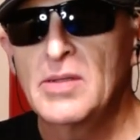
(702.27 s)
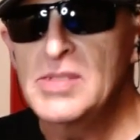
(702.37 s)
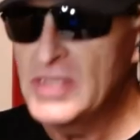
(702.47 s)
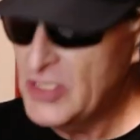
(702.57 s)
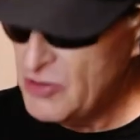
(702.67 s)
He
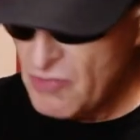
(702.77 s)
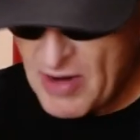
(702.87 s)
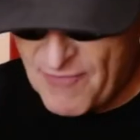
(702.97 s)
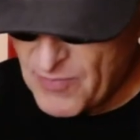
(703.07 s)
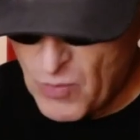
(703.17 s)
said, you
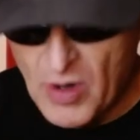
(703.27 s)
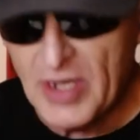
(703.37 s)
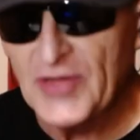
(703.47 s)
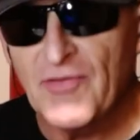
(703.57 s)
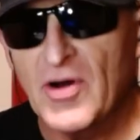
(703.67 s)
ain't from where
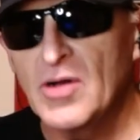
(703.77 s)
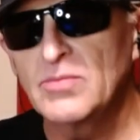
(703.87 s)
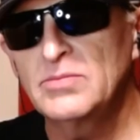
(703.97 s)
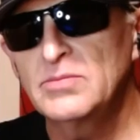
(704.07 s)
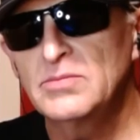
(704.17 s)
he's from.
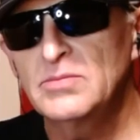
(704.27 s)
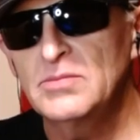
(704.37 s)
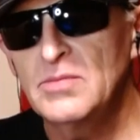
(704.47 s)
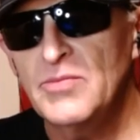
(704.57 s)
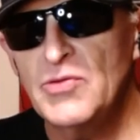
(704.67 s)

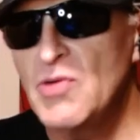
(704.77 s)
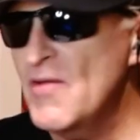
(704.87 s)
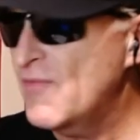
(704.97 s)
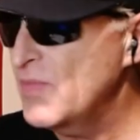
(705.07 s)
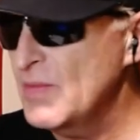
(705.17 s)
You
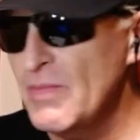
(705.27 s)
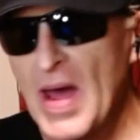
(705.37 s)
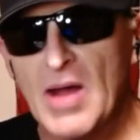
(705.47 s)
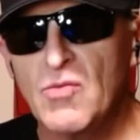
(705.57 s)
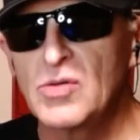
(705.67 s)
ain't from the
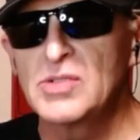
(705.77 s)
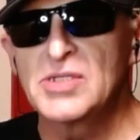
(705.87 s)
backwoods,